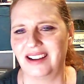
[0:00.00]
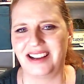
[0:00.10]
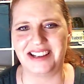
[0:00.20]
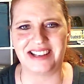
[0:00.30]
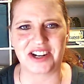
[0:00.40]

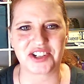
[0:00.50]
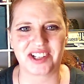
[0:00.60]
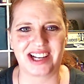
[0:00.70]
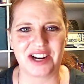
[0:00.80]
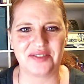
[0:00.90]
is actually
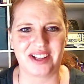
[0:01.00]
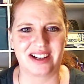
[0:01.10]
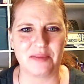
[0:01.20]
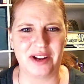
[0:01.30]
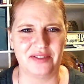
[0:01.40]
kind of like
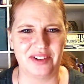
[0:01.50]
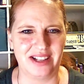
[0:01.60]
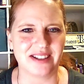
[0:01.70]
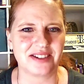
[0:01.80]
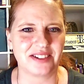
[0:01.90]
a bit of an
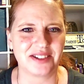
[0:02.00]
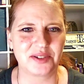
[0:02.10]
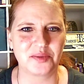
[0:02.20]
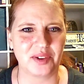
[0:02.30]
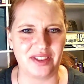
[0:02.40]
insult
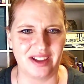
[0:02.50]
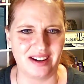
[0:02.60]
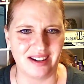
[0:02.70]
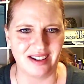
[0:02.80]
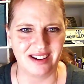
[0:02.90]
within